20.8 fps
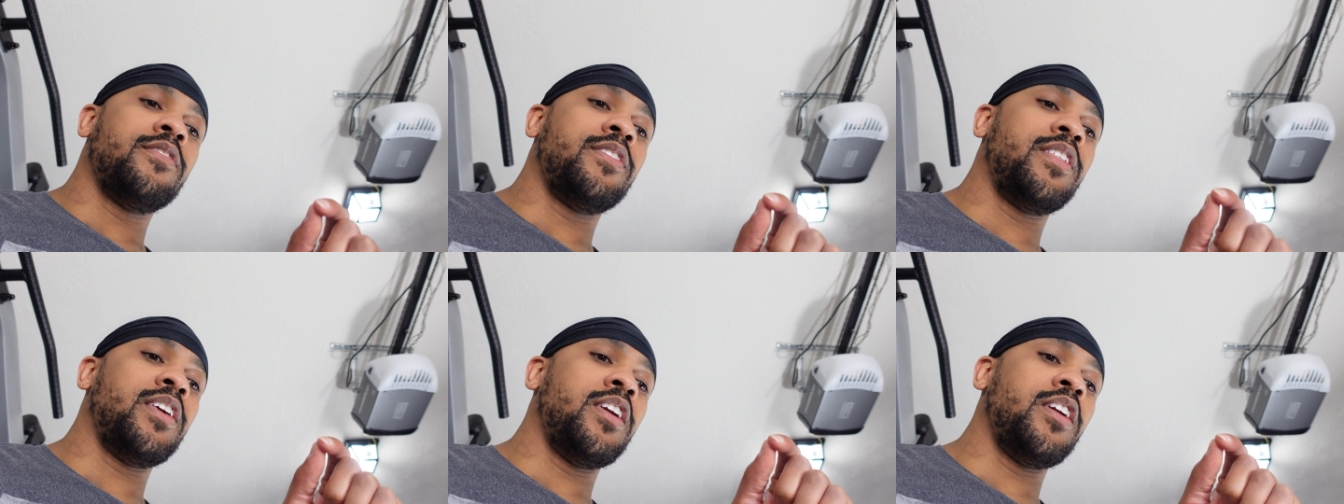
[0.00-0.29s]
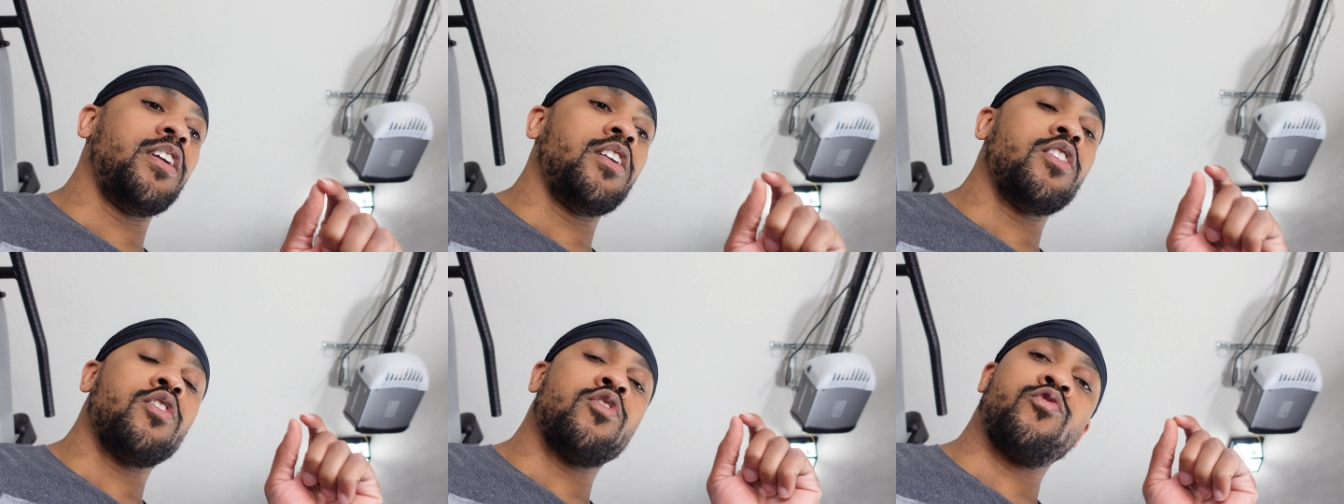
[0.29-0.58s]

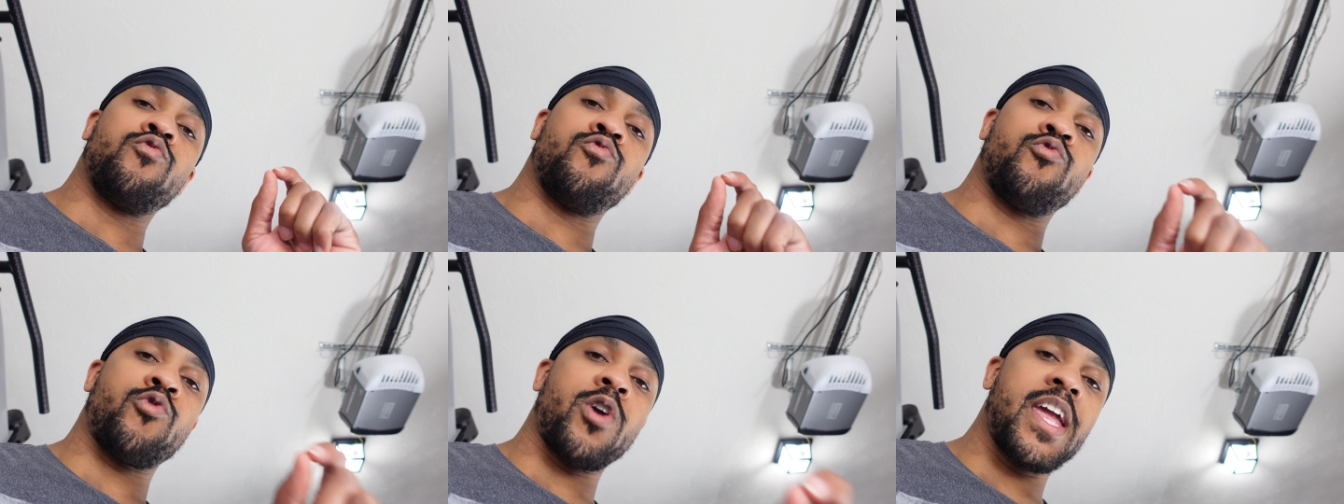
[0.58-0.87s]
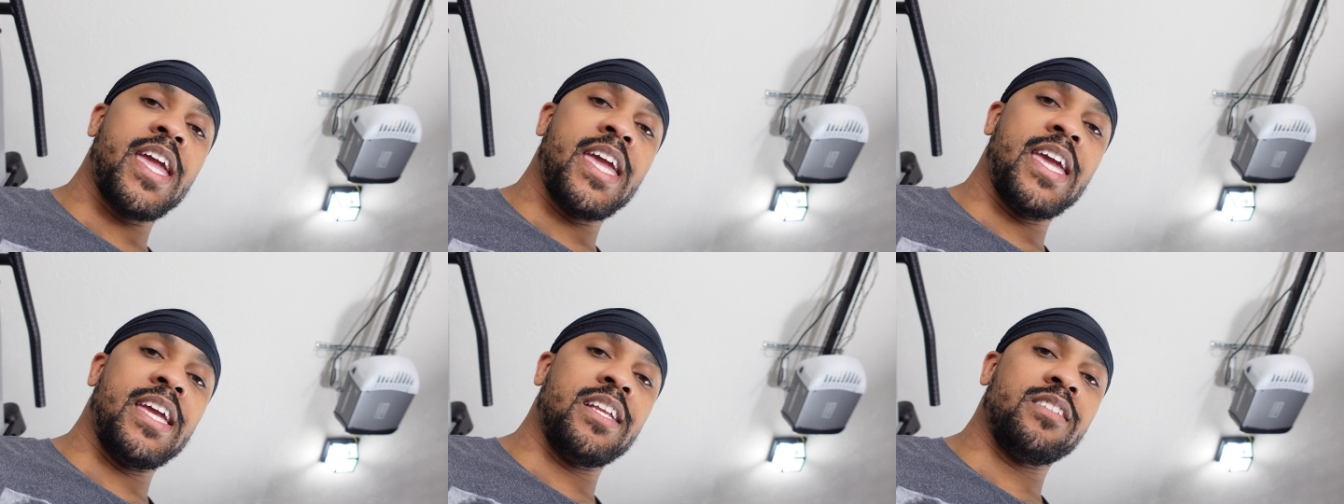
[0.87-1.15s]
the
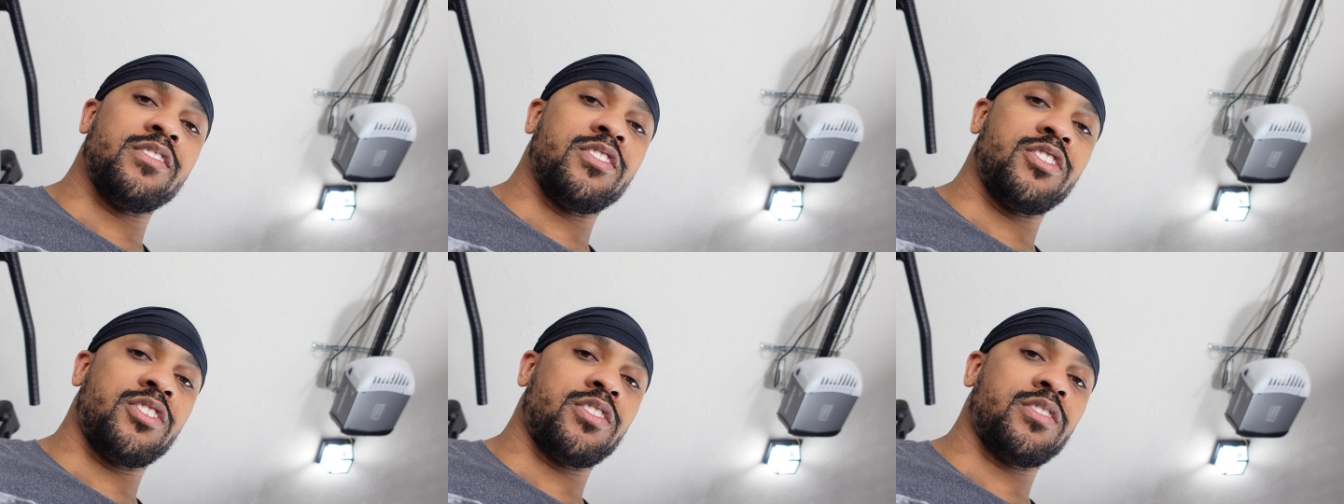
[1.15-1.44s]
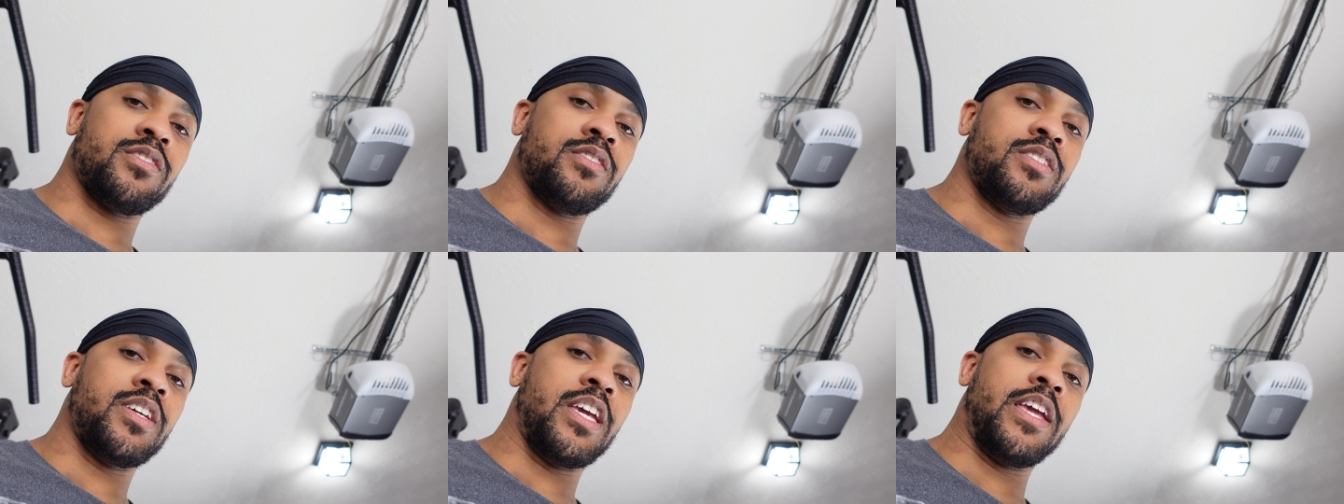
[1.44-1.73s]

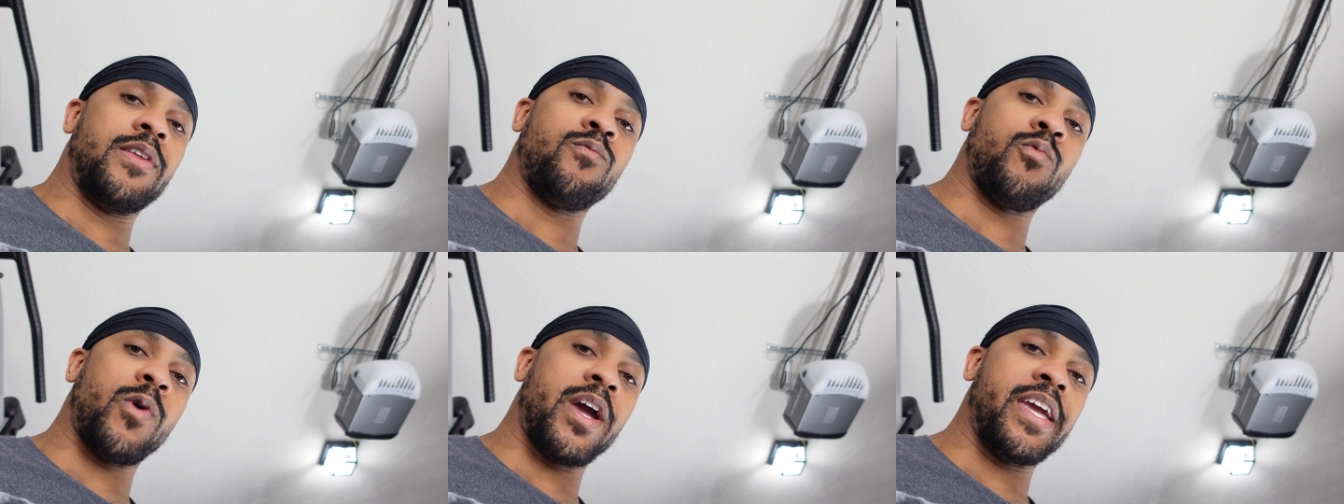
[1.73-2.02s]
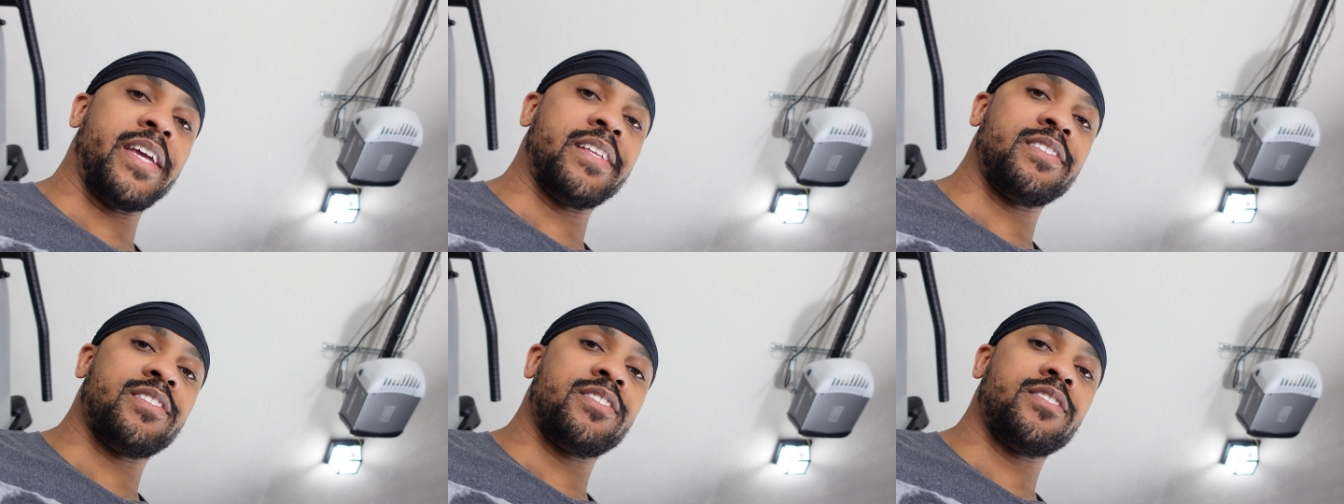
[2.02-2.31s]
range in
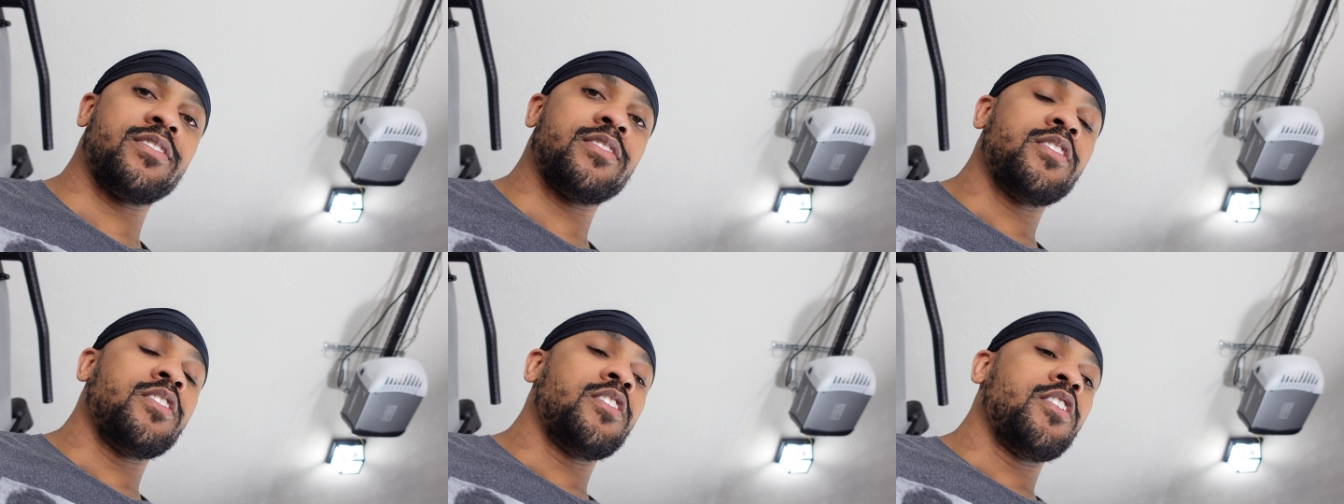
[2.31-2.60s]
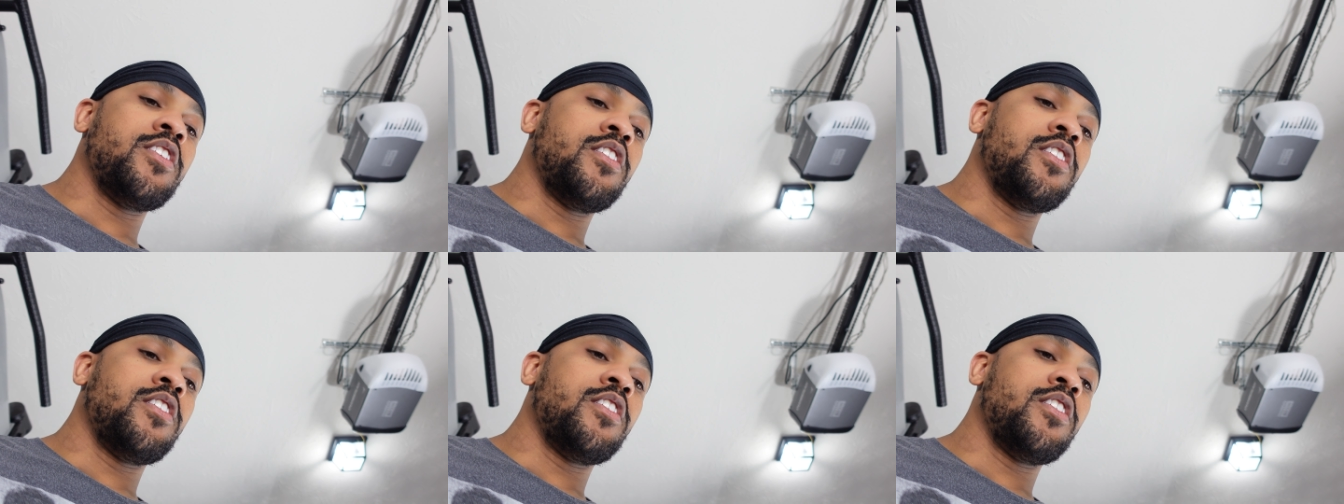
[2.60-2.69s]
weights.